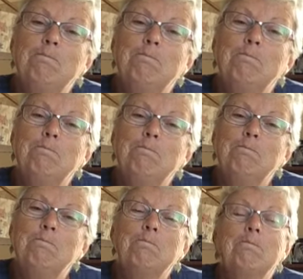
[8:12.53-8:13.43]

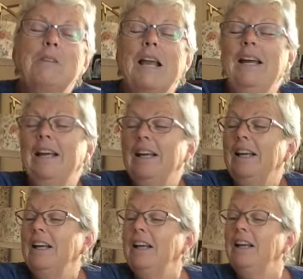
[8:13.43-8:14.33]
Nothing is said.